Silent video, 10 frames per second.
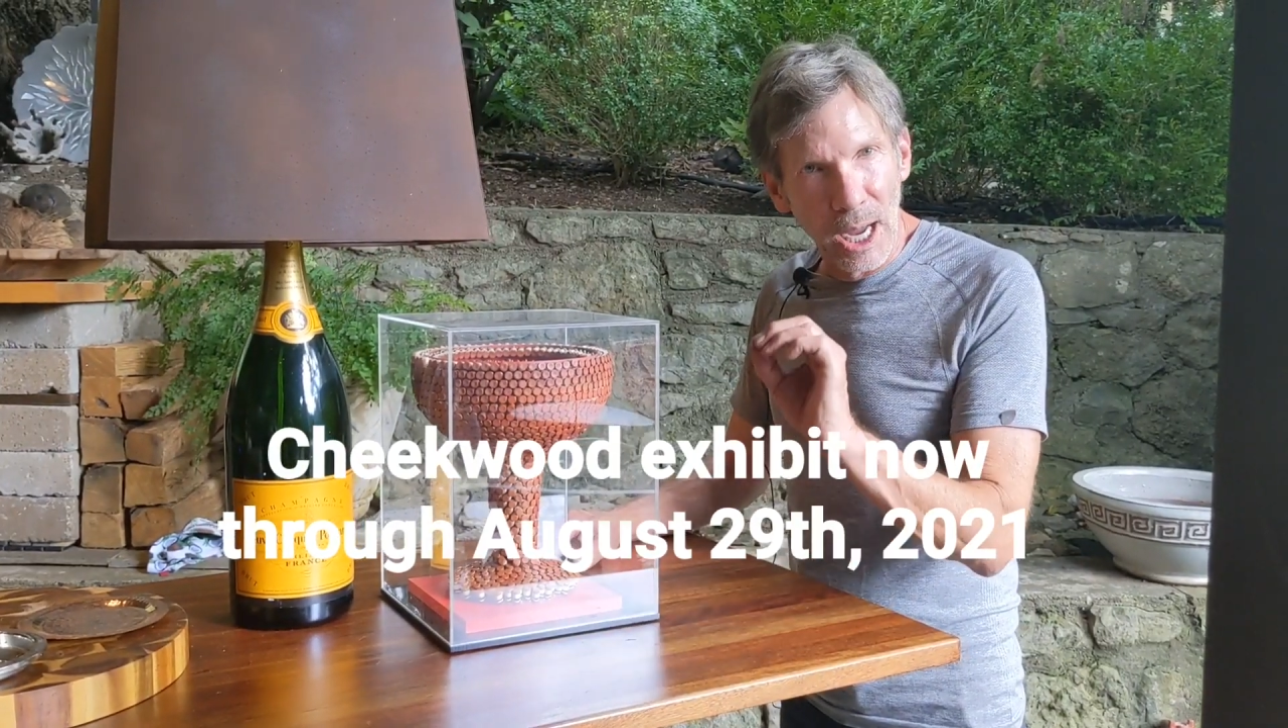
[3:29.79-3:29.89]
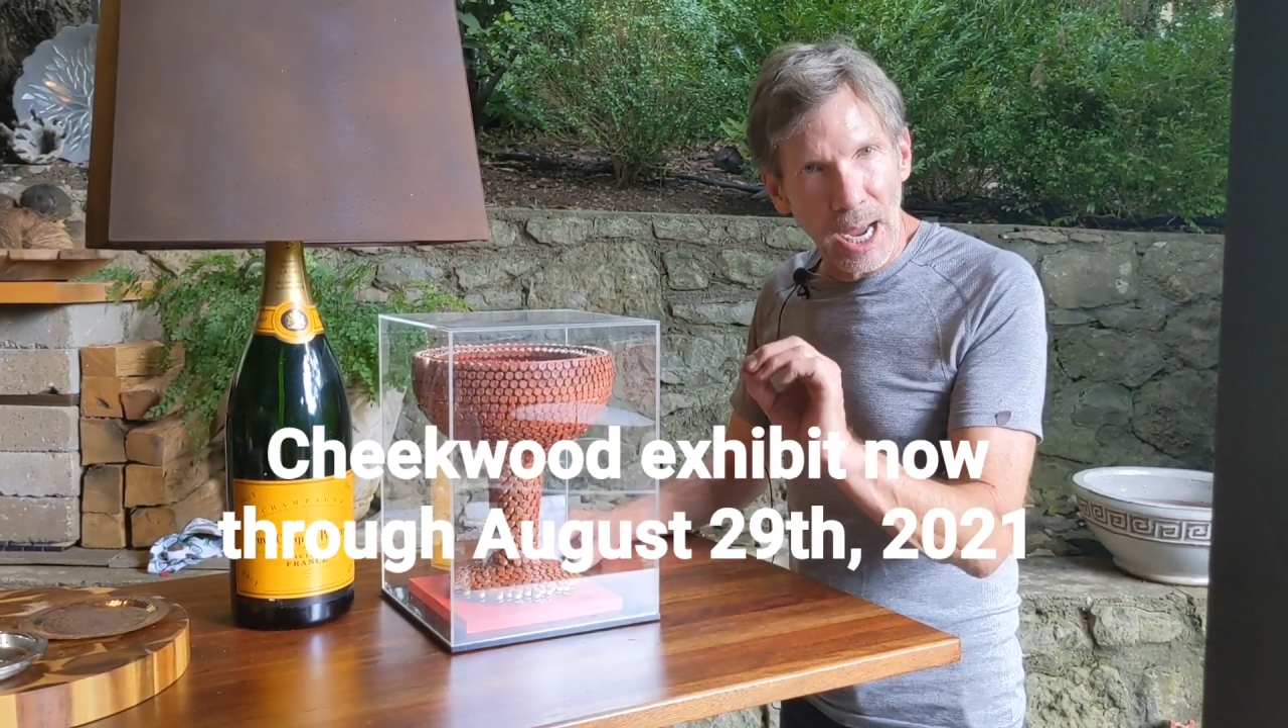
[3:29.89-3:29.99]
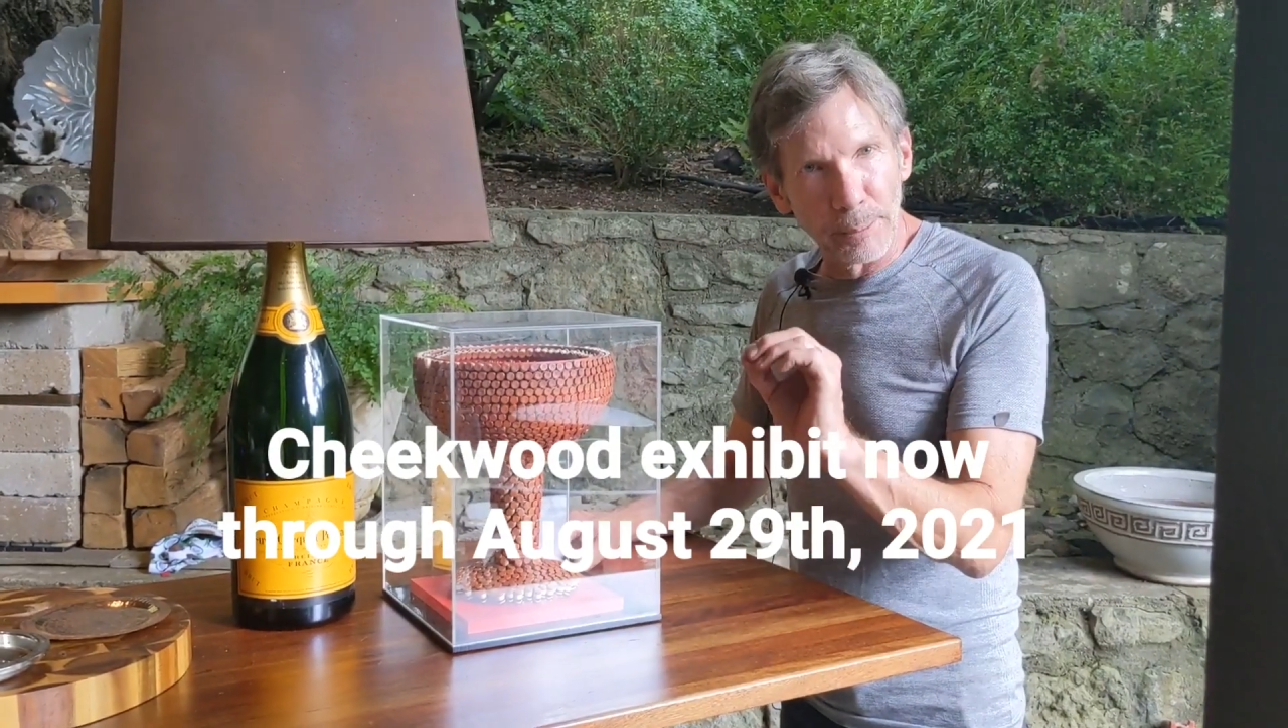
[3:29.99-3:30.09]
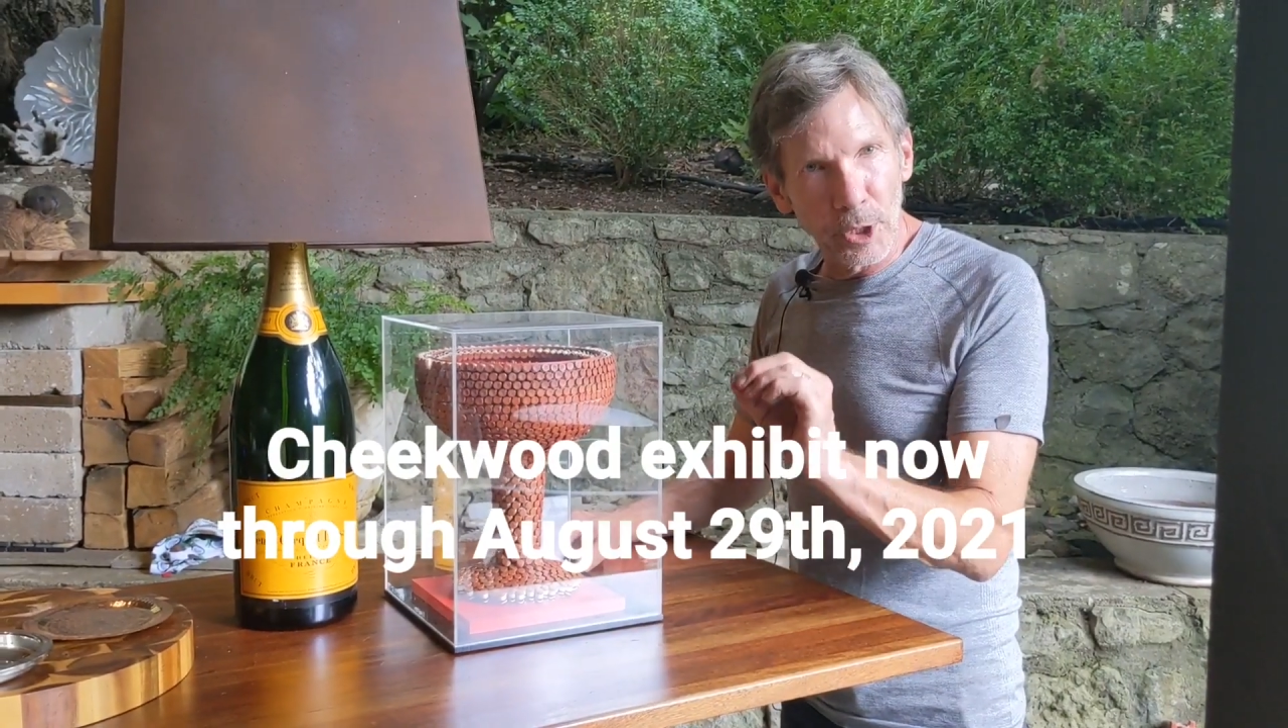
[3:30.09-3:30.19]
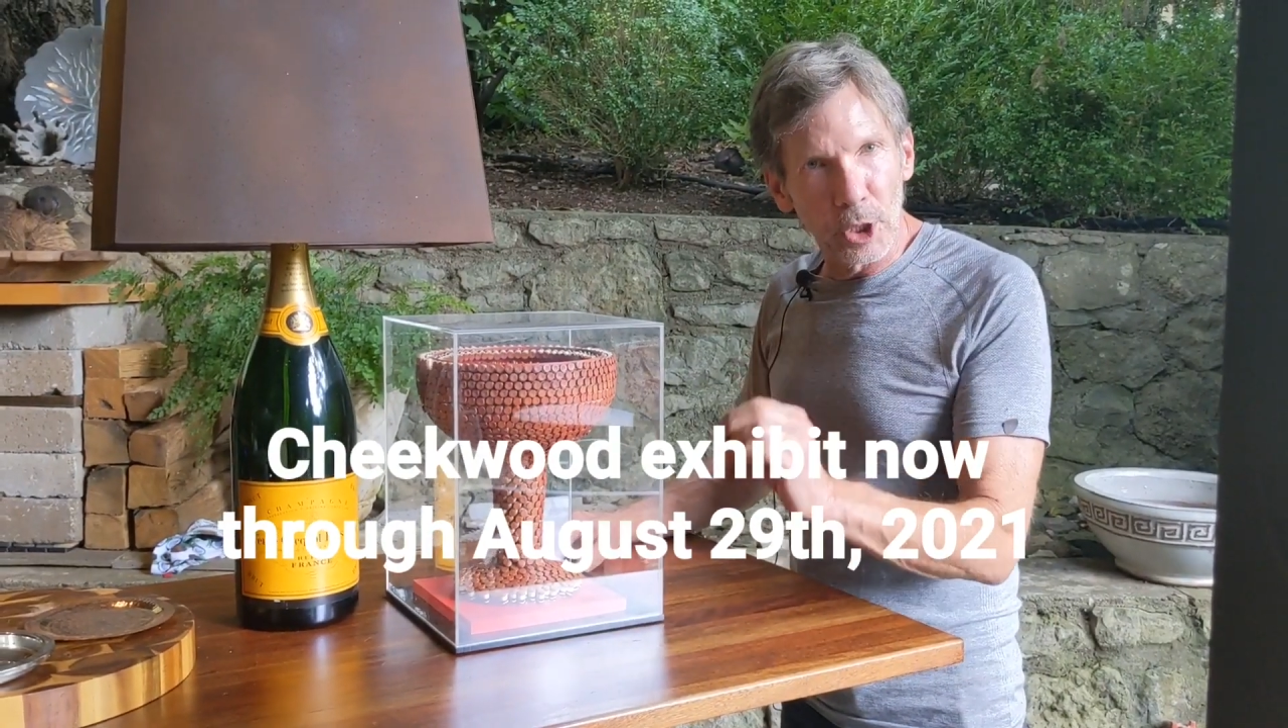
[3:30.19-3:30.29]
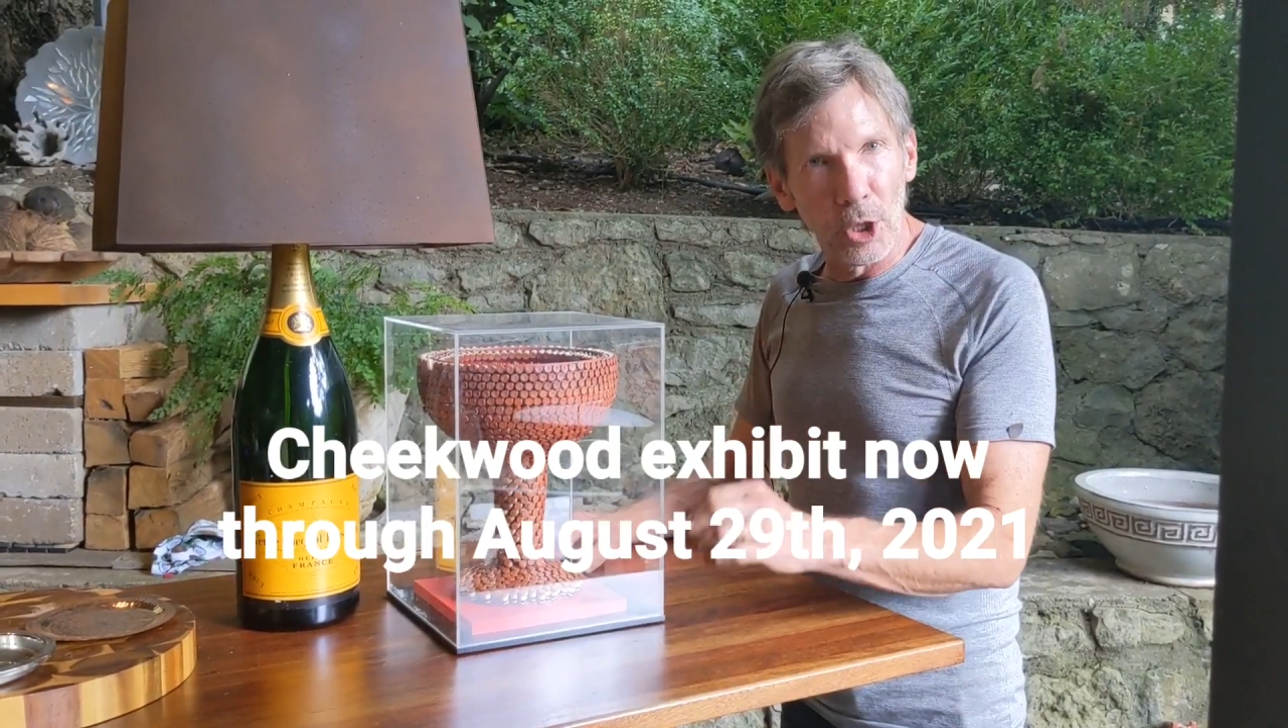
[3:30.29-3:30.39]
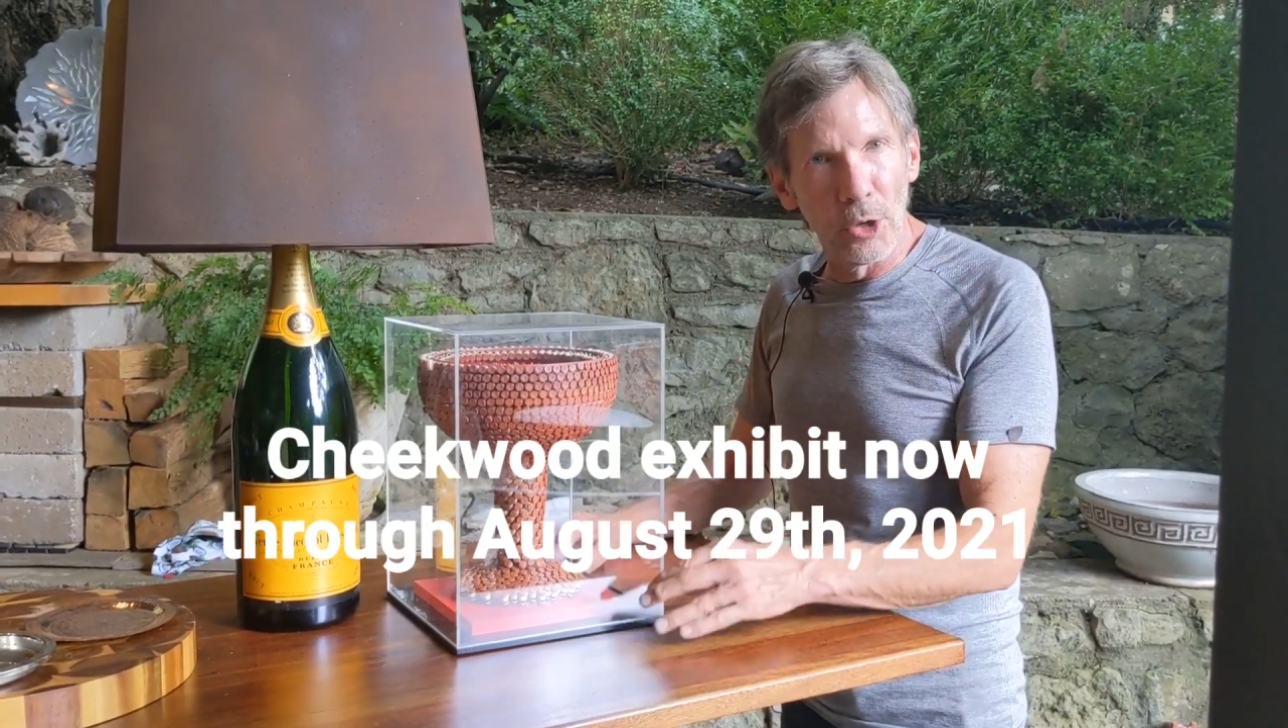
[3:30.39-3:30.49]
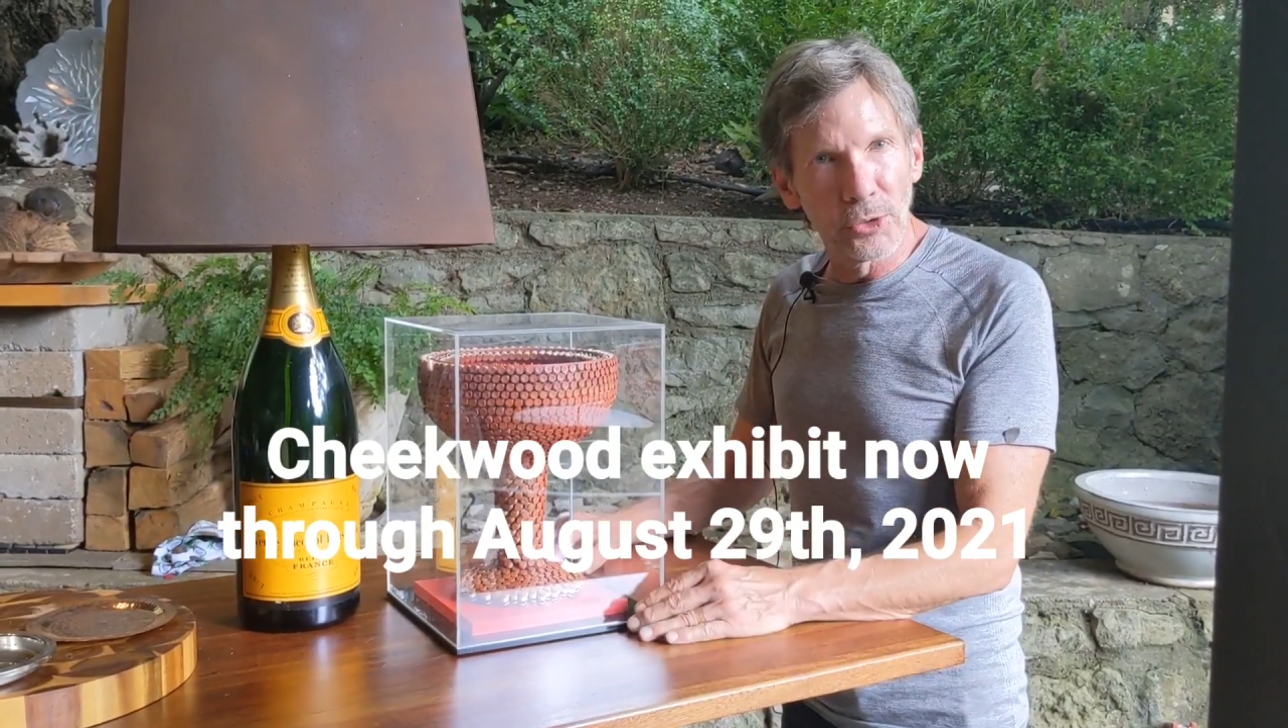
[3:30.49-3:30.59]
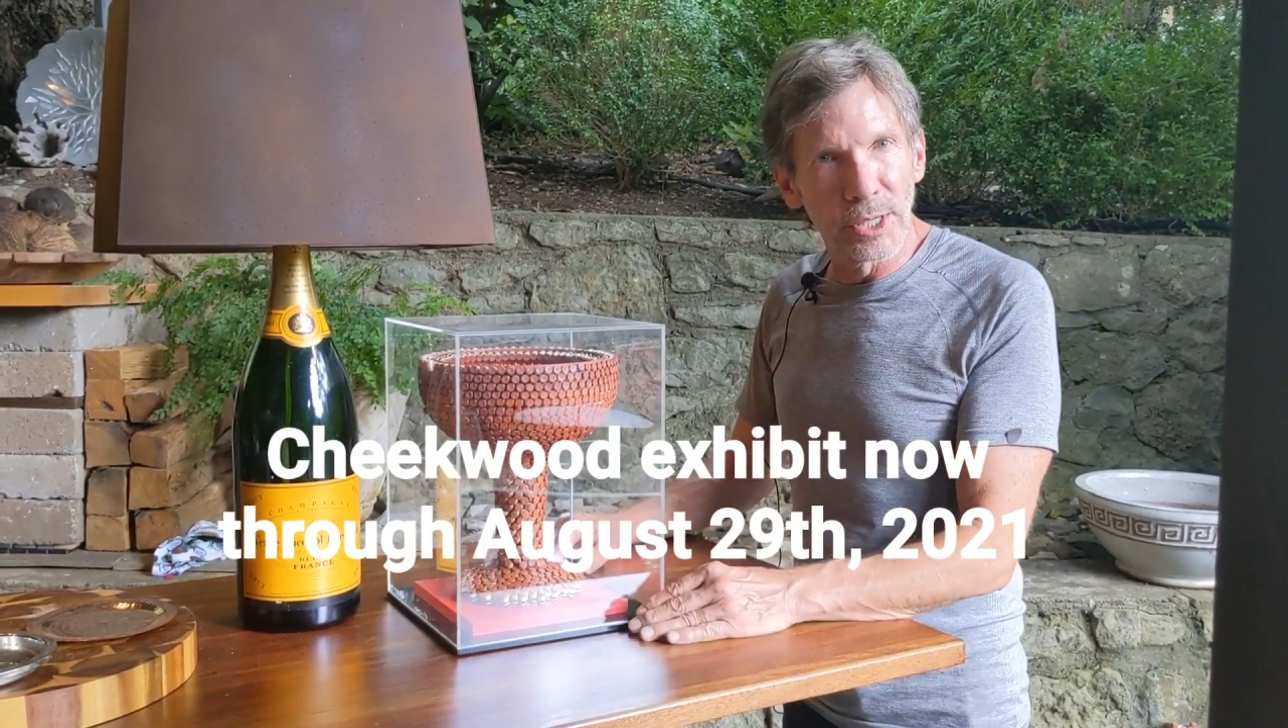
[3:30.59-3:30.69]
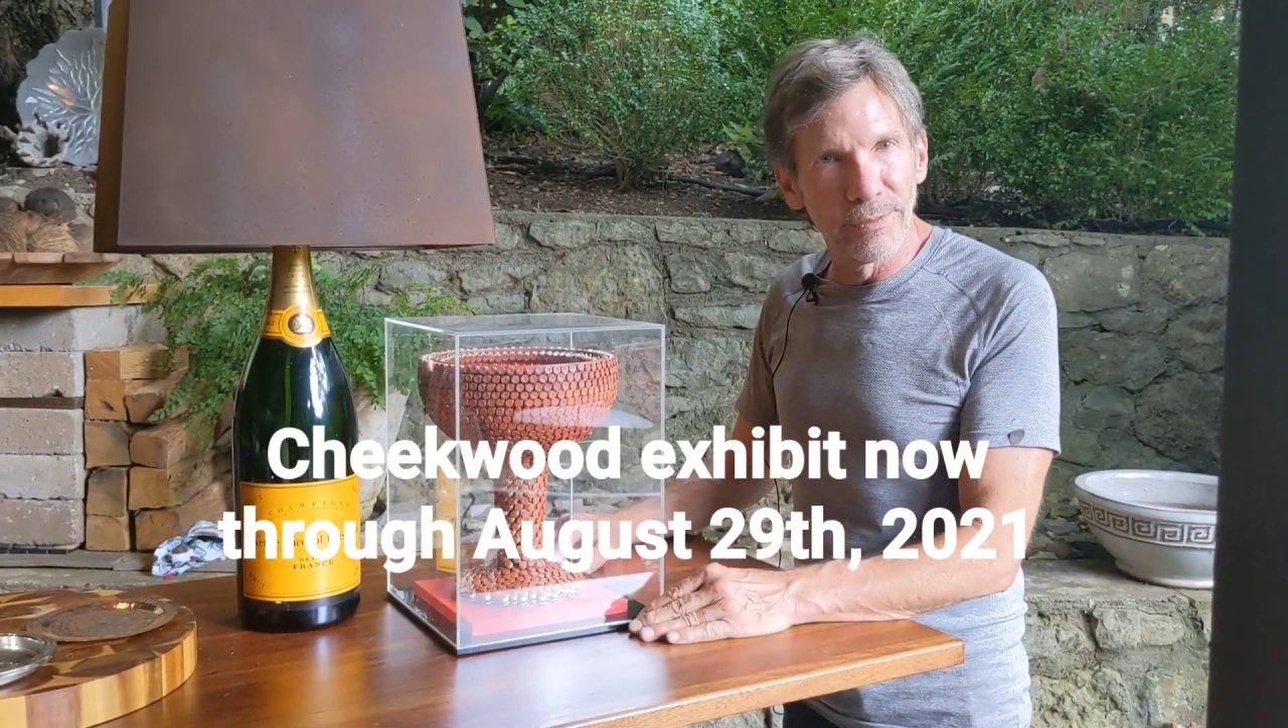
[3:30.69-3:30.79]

I'm close